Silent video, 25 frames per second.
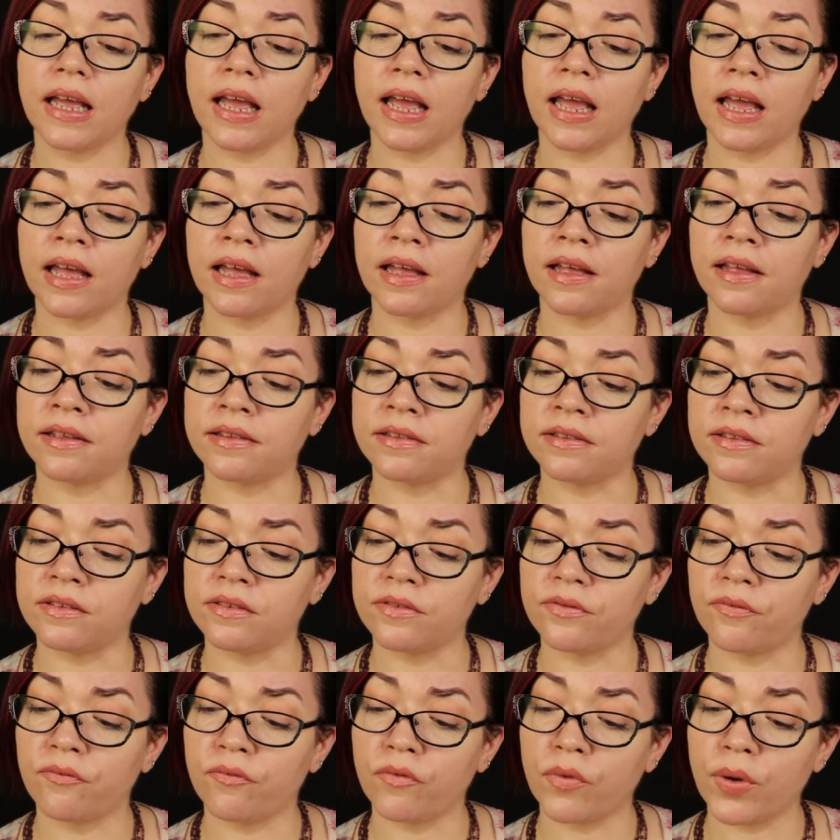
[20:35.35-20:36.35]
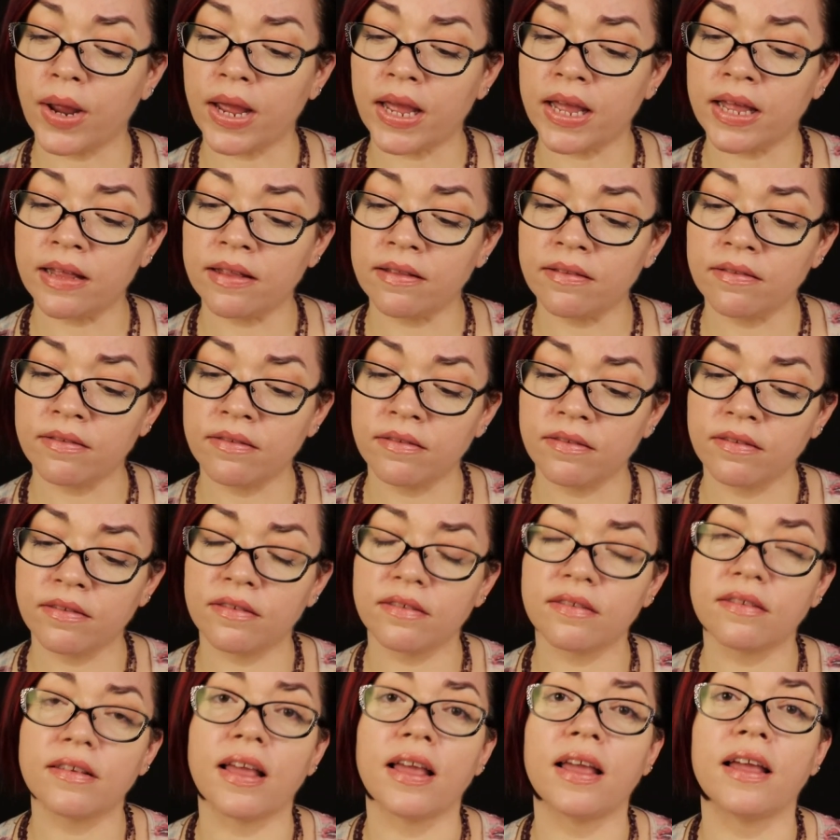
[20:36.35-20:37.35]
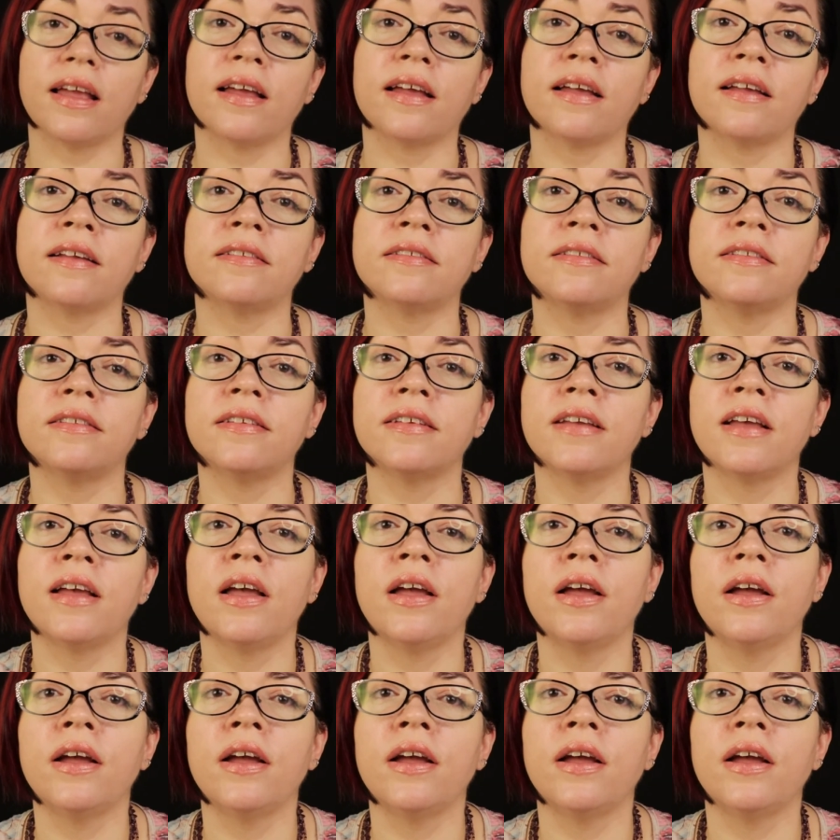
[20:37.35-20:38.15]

and friends and